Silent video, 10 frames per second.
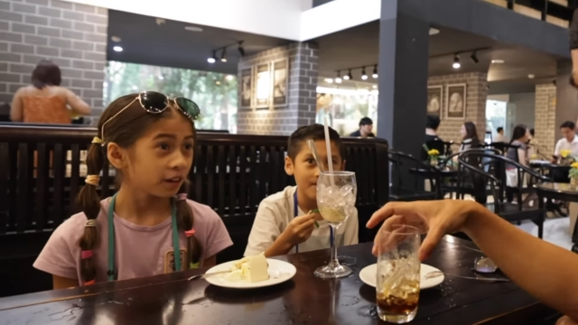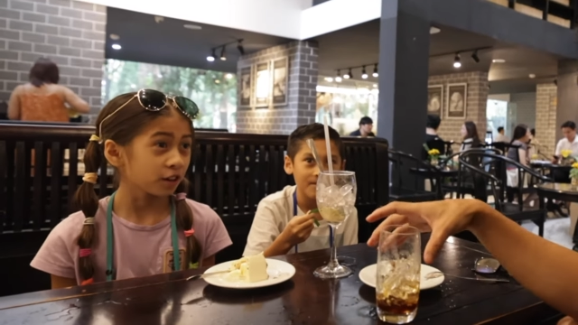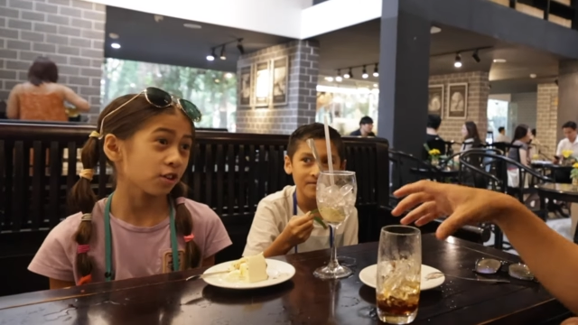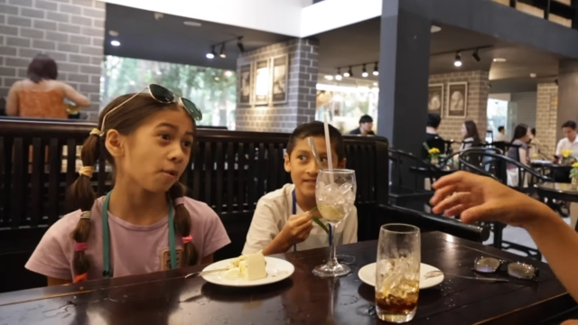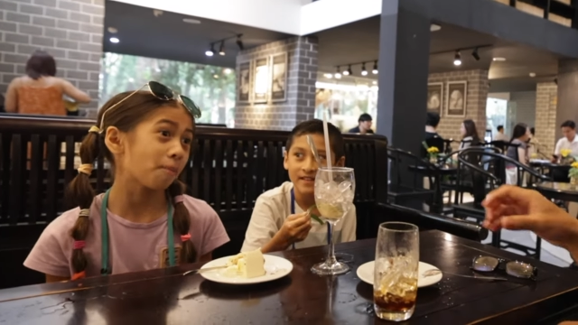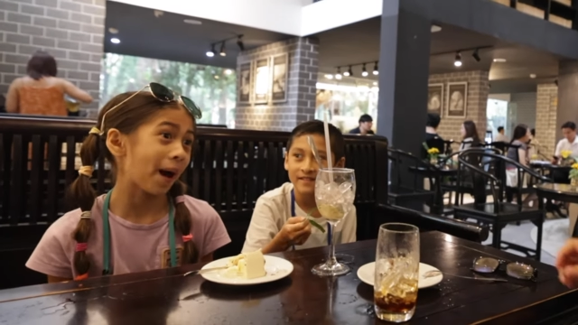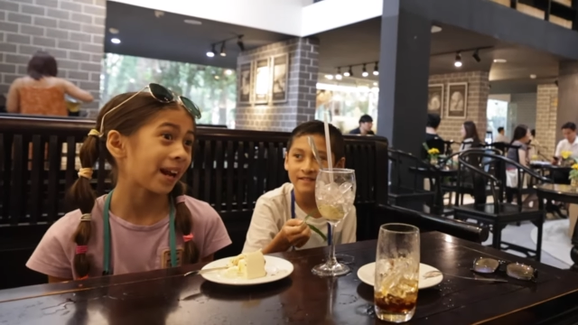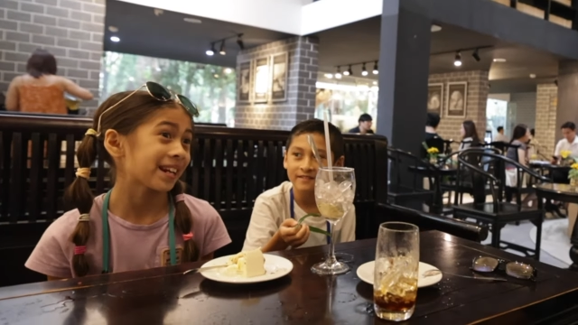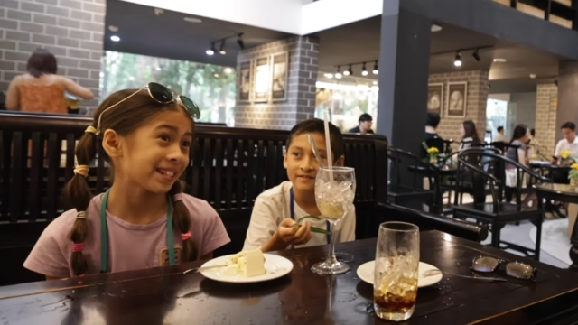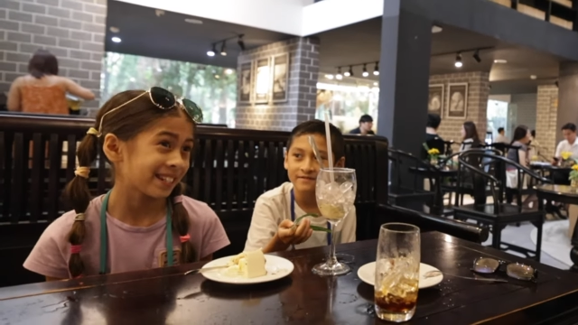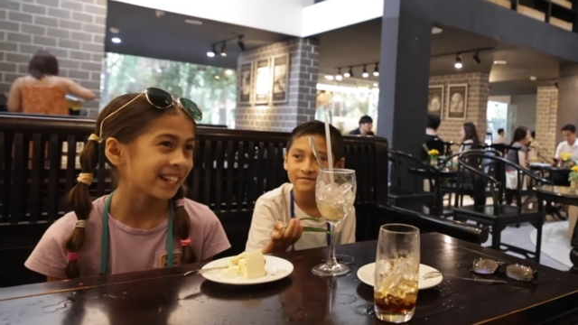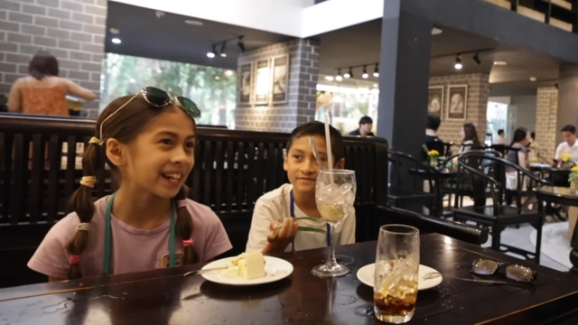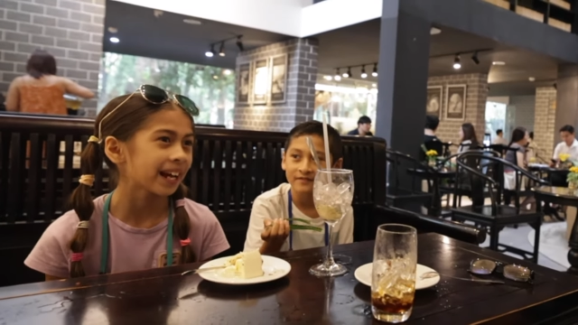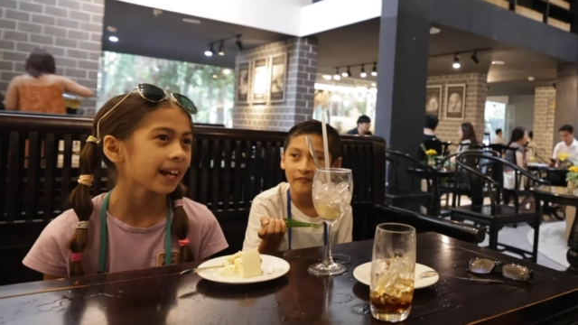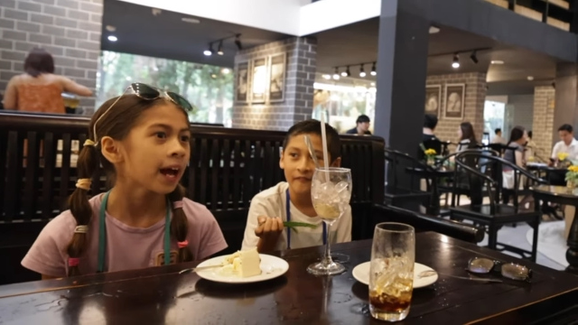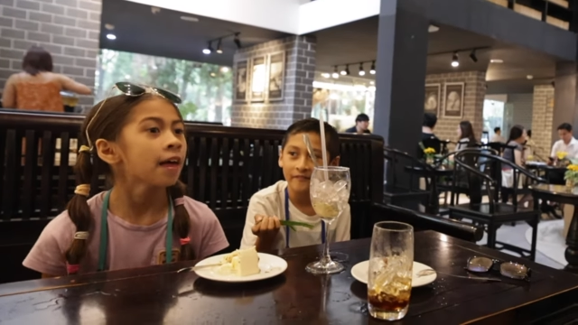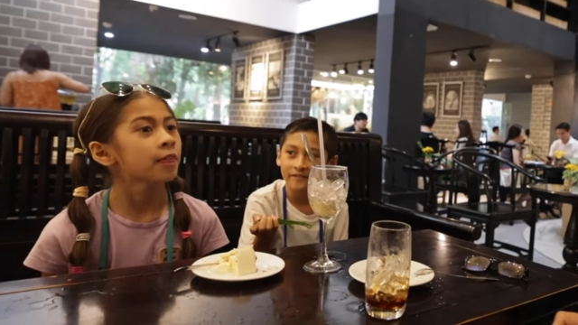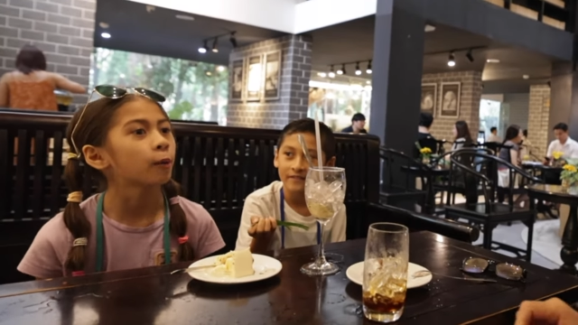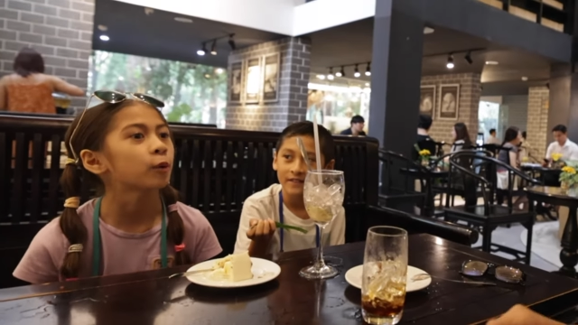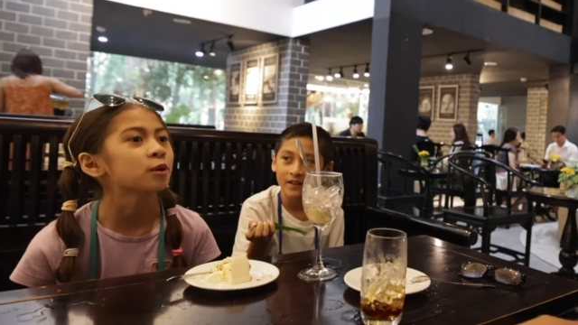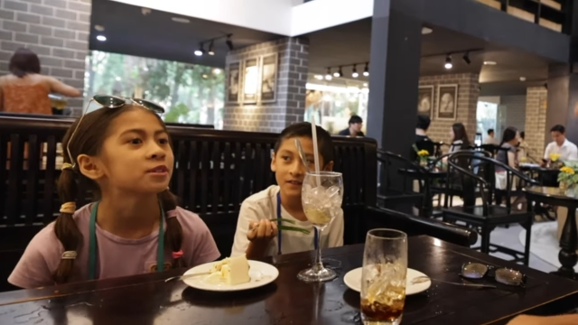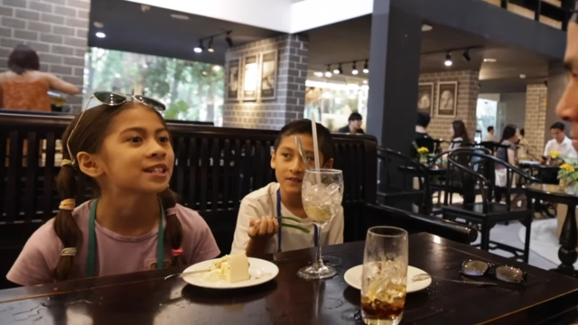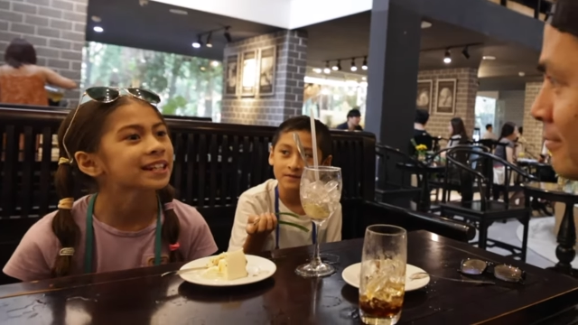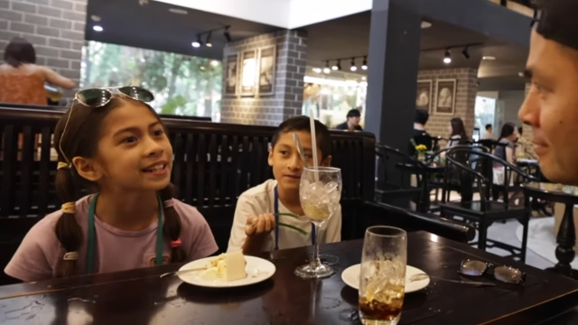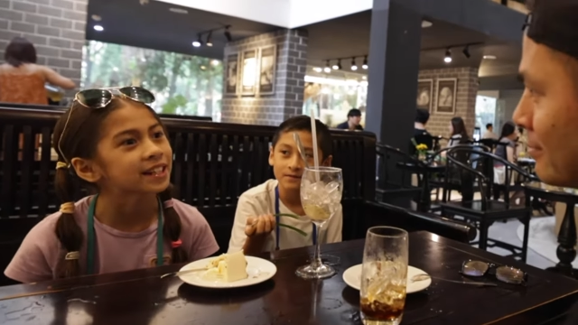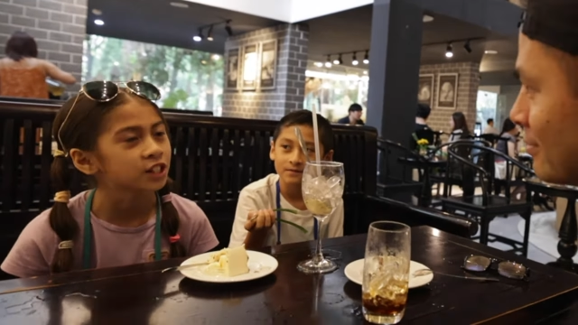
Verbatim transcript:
Speaker 1: You're so bad at singing that when you sing in the